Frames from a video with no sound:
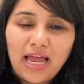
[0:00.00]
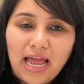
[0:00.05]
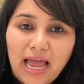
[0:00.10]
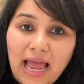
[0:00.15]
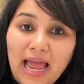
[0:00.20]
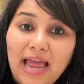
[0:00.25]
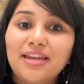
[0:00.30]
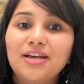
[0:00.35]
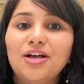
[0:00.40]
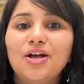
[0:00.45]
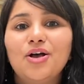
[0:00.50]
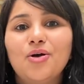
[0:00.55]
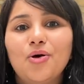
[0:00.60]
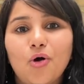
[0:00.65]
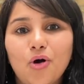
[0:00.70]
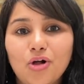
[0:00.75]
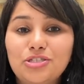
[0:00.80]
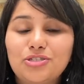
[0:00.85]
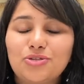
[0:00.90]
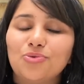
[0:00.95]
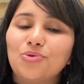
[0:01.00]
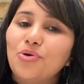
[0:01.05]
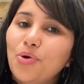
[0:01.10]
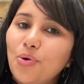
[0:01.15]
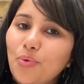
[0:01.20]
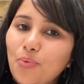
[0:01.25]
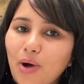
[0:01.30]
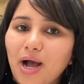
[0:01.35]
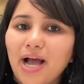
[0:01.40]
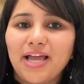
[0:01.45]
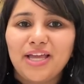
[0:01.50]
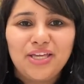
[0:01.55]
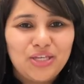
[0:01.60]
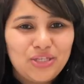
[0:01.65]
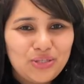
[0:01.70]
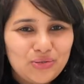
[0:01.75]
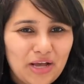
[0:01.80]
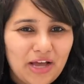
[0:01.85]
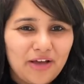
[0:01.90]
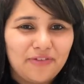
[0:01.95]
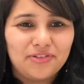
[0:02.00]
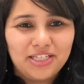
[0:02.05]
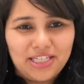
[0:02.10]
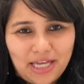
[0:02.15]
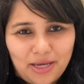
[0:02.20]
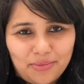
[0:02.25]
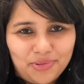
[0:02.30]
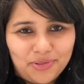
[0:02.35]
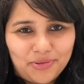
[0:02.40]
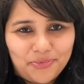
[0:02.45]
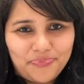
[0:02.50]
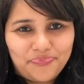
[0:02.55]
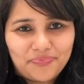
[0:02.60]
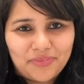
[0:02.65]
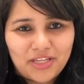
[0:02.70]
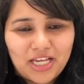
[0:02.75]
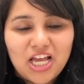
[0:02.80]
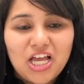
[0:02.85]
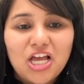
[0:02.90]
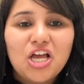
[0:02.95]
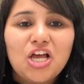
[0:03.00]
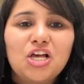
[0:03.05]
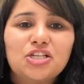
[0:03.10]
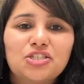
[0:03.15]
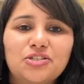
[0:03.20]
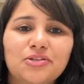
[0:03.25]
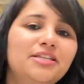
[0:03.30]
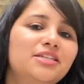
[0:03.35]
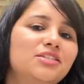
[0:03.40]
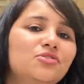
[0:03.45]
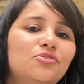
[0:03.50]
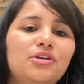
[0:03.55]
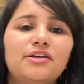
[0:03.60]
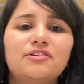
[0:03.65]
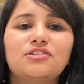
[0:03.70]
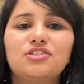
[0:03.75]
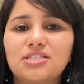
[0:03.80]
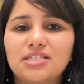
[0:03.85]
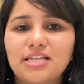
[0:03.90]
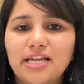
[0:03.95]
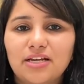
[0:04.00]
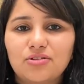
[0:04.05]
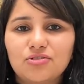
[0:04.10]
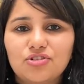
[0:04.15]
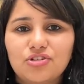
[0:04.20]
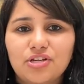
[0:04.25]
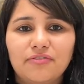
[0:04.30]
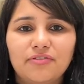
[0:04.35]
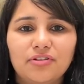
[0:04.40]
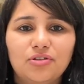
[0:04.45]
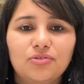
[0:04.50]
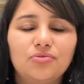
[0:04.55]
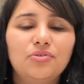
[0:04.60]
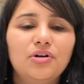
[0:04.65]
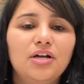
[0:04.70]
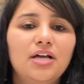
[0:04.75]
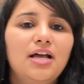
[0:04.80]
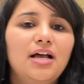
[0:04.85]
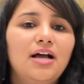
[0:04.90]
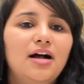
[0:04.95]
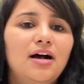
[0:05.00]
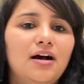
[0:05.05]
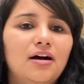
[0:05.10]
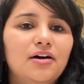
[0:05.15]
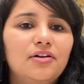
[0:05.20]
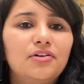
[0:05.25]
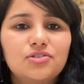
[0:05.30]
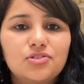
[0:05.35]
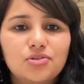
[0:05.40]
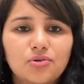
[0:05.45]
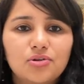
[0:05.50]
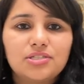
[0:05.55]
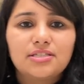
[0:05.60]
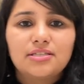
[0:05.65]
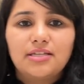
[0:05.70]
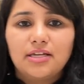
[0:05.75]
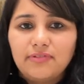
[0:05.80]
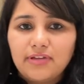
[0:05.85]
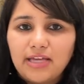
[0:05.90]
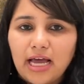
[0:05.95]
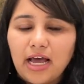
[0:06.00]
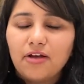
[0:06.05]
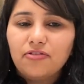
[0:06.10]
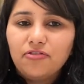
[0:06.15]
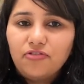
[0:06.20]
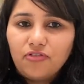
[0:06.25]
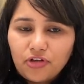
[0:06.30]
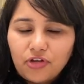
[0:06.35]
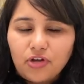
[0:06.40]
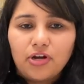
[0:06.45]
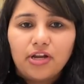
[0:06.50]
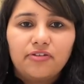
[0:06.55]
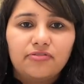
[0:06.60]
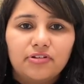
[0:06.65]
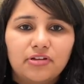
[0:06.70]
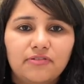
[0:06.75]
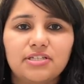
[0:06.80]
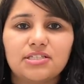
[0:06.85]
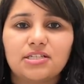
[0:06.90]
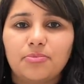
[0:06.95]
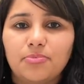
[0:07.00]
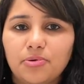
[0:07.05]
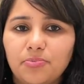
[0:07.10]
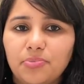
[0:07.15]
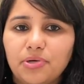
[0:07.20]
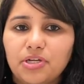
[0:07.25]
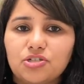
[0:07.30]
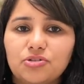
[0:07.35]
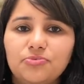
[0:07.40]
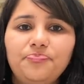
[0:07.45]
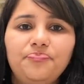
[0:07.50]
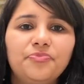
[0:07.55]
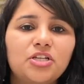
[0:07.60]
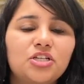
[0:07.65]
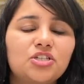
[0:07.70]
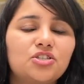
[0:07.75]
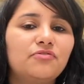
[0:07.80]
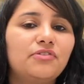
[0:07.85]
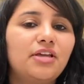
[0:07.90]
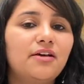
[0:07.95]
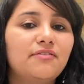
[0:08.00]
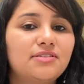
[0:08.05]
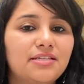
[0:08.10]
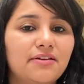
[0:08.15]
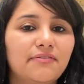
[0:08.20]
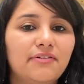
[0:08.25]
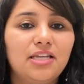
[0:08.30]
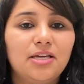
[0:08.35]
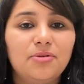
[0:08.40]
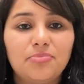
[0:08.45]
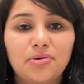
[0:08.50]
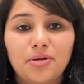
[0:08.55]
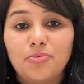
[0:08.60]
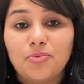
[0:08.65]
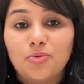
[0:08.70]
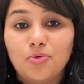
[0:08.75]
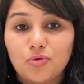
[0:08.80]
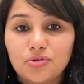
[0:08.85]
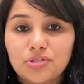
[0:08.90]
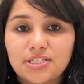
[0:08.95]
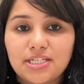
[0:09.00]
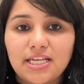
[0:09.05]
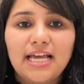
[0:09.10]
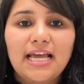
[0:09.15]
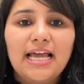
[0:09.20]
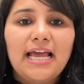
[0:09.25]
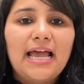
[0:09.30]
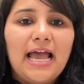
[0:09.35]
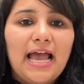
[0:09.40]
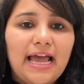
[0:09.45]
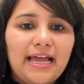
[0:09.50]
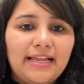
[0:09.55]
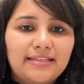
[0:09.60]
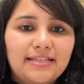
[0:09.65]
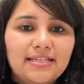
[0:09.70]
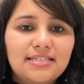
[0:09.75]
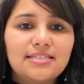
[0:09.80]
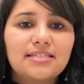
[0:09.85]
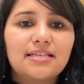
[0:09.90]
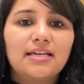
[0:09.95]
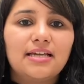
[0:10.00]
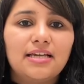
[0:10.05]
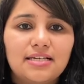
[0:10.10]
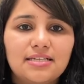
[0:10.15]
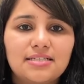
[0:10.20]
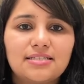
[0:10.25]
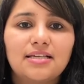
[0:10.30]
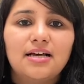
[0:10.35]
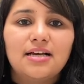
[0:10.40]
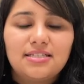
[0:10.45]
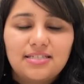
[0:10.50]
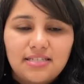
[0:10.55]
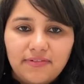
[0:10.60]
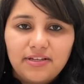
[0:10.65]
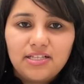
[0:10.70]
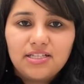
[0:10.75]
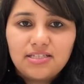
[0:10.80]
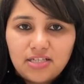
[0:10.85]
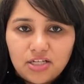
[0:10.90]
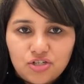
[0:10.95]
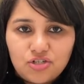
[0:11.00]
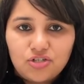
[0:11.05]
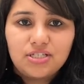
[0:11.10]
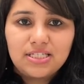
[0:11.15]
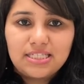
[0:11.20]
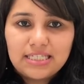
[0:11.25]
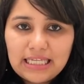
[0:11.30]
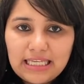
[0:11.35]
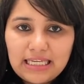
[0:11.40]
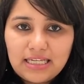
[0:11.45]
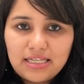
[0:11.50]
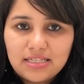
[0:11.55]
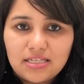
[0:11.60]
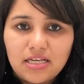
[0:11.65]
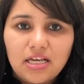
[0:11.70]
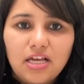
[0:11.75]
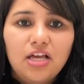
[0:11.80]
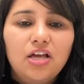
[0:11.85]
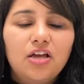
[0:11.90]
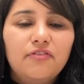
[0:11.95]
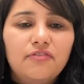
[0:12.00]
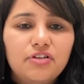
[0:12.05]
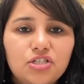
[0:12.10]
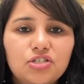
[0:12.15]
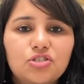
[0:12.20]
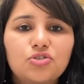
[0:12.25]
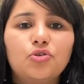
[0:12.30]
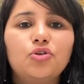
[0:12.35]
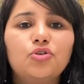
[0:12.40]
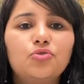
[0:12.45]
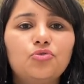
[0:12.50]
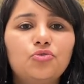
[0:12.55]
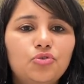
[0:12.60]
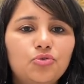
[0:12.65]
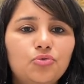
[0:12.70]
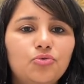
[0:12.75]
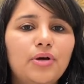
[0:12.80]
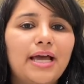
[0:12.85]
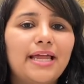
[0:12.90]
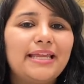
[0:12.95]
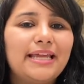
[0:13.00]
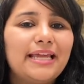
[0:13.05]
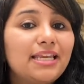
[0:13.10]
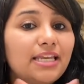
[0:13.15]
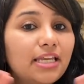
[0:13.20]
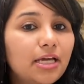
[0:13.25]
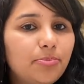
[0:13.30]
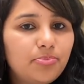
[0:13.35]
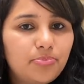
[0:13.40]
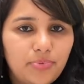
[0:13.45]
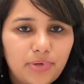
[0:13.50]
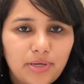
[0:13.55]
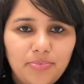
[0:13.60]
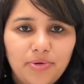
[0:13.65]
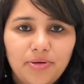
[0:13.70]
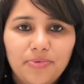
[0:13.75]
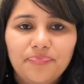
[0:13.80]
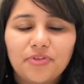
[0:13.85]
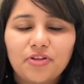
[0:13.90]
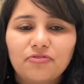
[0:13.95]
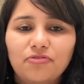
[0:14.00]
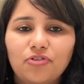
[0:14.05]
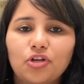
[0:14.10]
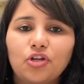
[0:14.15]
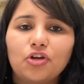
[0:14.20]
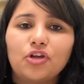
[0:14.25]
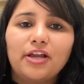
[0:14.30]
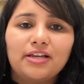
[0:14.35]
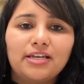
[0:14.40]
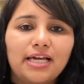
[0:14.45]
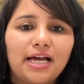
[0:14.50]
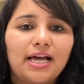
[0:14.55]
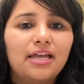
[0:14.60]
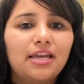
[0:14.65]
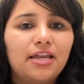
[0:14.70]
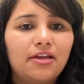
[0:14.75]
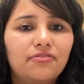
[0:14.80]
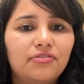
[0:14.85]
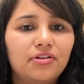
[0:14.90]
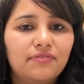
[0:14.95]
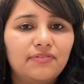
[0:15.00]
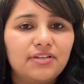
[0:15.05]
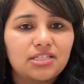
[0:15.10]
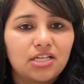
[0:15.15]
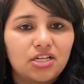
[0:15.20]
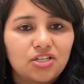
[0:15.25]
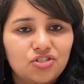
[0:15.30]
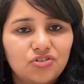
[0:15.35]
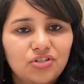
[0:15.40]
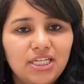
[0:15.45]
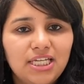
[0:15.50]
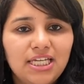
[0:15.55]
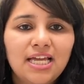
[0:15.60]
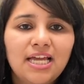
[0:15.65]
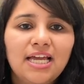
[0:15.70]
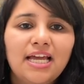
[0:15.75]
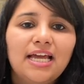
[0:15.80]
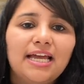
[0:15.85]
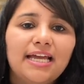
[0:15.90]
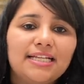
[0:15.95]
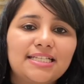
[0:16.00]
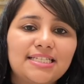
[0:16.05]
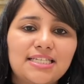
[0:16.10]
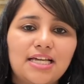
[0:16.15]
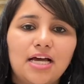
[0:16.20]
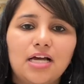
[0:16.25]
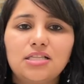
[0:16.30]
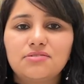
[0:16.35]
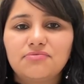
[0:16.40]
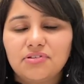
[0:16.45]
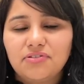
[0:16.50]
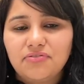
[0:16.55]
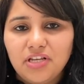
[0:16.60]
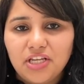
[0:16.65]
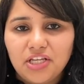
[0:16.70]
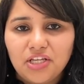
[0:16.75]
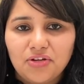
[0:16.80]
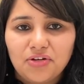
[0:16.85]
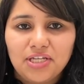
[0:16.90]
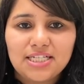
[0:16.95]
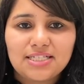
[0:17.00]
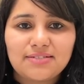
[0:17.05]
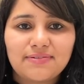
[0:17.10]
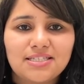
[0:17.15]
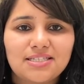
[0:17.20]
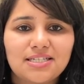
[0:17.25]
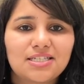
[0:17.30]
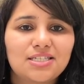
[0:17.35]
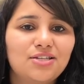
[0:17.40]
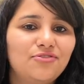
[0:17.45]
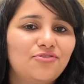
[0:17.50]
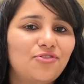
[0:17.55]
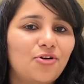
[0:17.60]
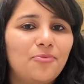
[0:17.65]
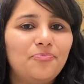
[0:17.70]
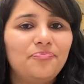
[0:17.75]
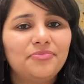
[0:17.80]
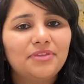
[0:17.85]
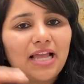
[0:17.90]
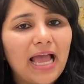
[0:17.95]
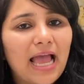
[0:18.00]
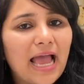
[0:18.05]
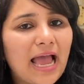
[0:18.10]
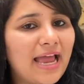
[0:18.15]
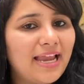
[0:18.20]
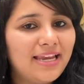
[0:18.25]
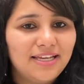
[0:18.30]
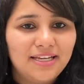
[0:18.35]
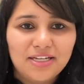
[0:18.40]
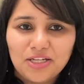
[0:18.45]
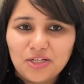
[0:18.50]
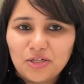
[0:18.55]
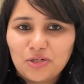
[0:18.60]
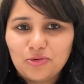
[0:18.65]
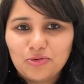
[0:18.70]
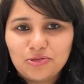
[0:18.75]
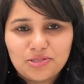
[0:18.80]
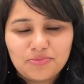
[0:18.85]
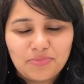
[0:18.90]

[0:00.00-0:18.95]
and also why you have the gap year. So on this note, I'd just like to share with you a resource that we have for your F one visa preparation. So we have a seven day prep course, and this is a seven session series which is going to do an in-depth prep for your entire F one visa journey. It starts with filling your D S one sixty form and includes